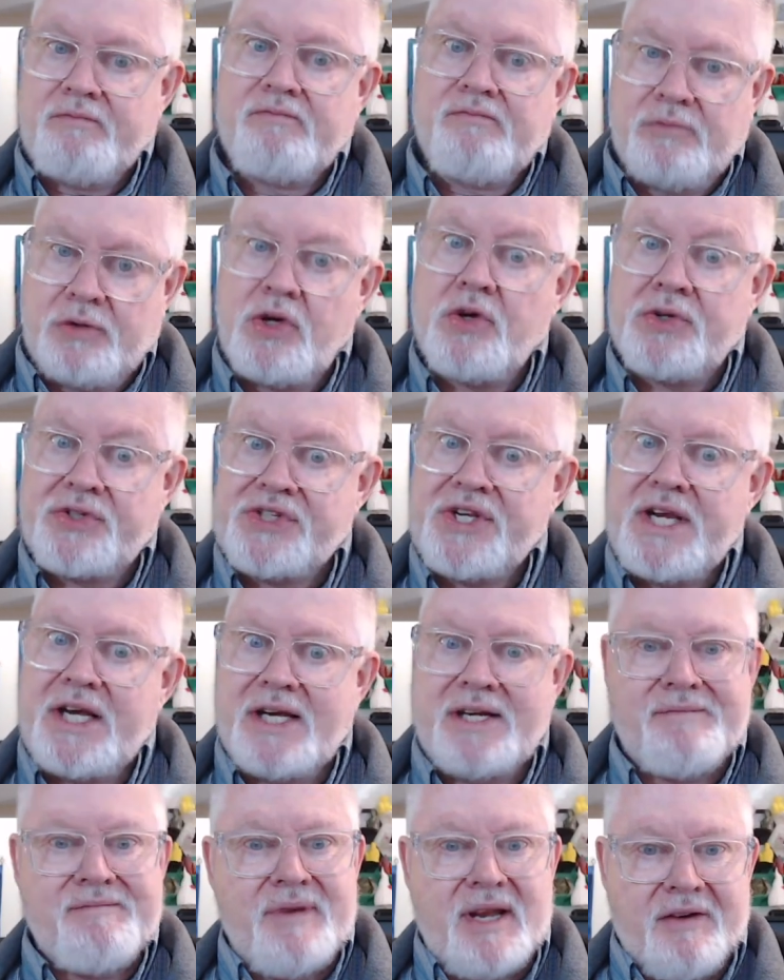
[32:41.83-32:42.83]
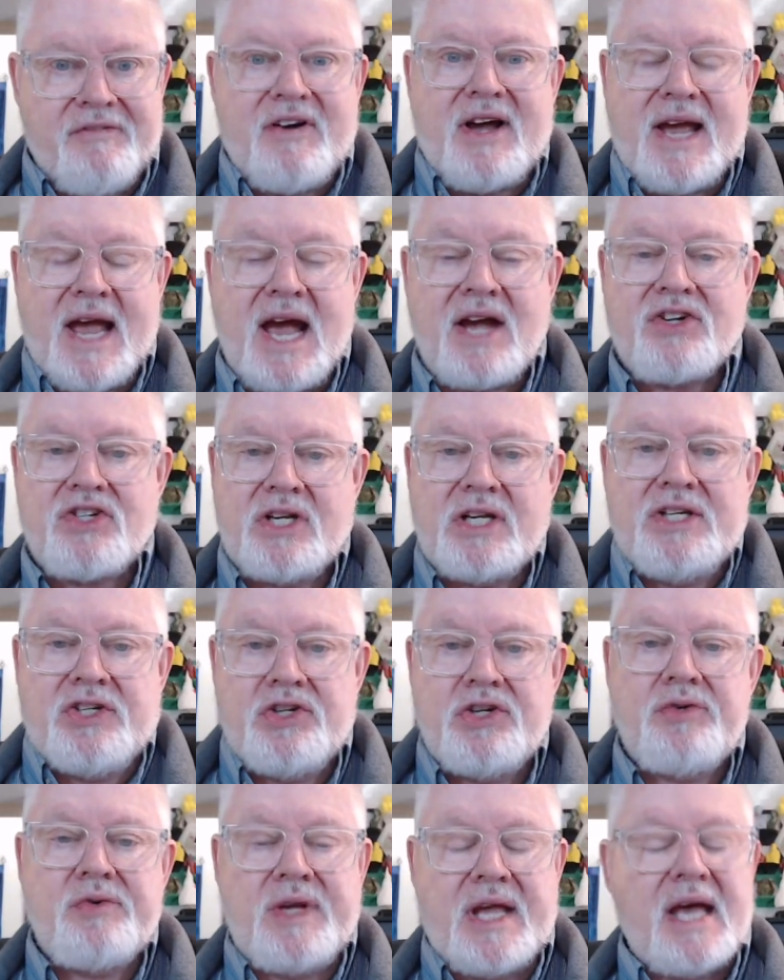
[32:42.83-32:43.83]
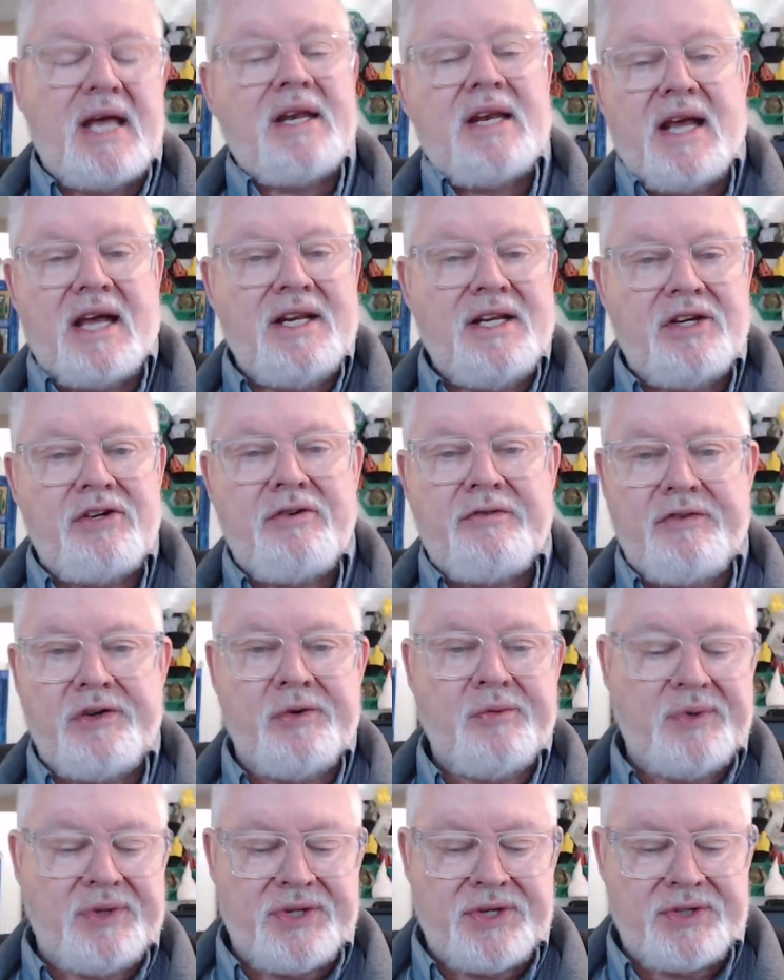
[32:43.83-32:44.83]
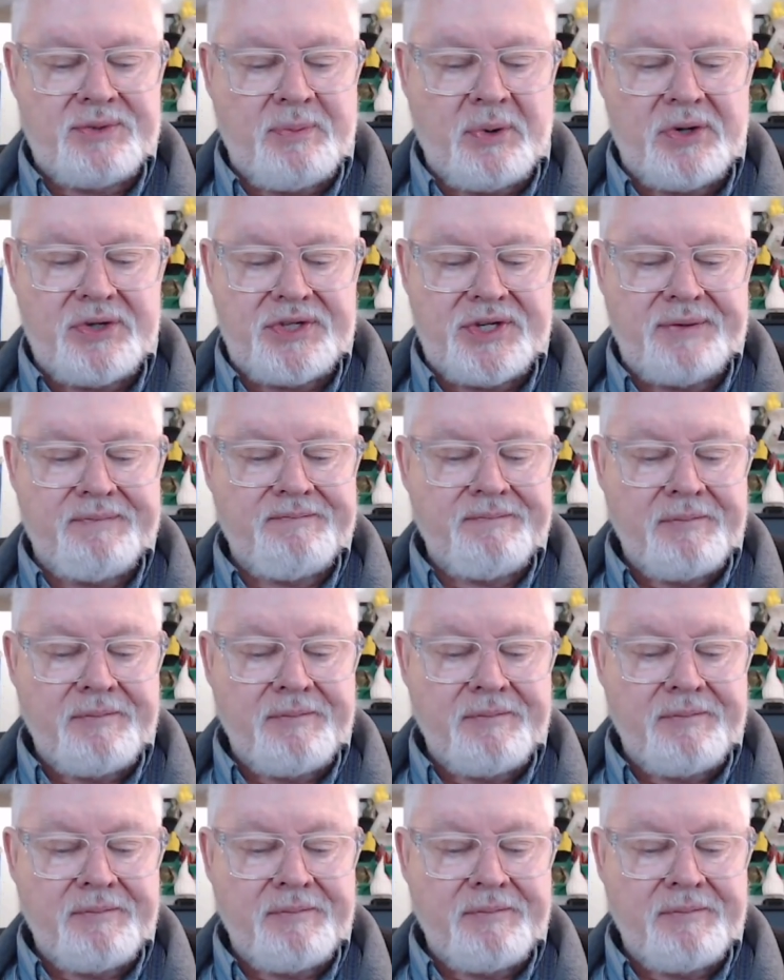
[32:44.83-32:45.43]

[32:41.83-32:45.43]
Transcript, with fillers: you'll see it if I actually do get an interview with this person.